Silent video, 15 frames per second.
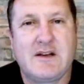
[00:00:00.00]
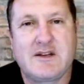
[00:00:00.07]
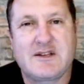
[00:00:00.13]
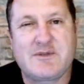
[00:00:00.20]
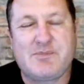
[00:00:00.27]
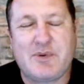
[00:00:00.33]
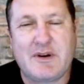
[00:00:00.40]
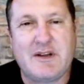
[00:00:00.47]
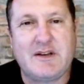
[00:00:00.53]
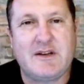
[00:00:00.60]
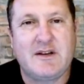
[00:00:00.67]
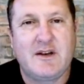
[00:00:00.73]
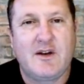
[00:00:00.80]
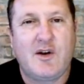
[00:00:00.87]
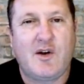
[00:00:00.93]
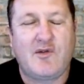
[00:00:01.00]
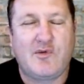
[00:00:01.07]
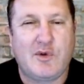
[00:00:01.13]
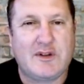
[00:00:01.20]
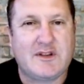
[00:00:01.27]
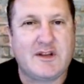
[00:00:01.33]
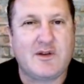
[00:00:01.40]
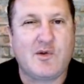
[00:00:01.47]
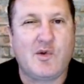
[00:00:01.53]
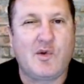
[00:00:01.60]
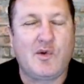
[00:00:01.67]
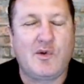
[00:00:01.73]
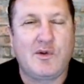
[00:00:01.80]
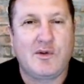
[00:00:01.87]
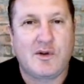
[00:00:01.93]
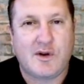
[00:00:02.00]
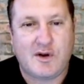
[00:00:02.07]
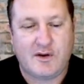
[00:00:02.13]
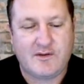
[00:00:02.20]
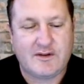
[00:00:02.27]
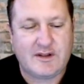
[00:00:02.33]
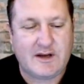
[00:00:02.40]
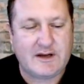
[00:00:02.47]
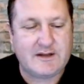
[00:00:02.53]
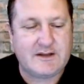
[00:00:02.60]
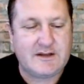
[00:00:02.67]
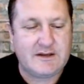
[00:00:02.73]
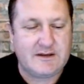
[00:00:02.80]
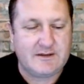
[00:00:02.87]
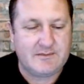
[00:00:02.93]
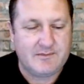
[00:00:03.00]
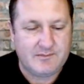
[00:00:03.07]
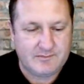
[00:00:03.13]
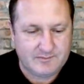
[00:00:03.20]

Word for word: spread of what they call COVID 19.